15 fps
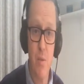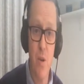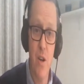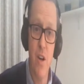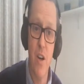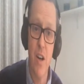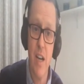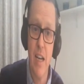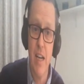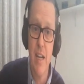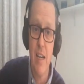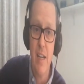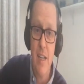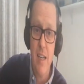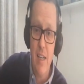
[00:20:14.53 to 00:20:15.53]
work
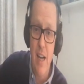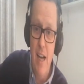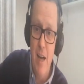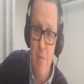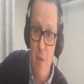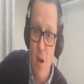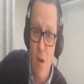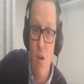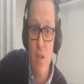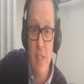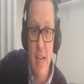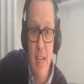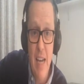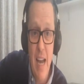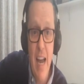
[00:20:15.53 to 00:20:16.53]

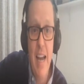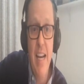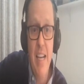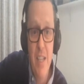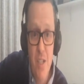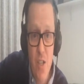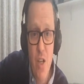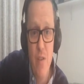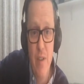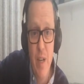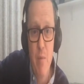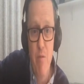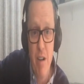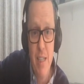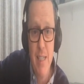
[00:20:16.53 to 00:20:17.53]
alongside any
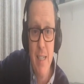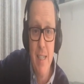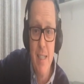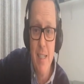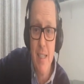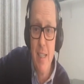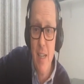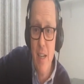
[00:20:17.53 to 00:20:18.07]
serving prisoners